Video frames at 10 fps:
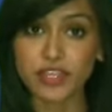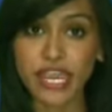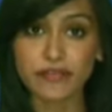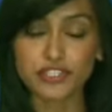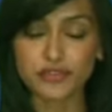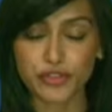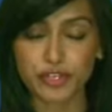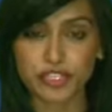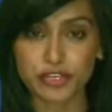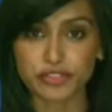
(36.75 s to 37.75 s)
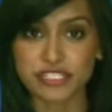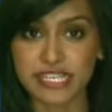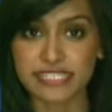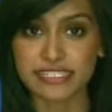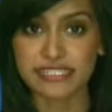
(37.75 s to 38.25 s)
average of
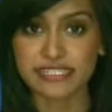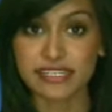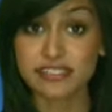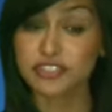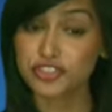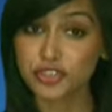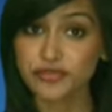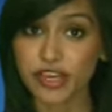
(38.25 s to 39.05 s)
$30.19 and should find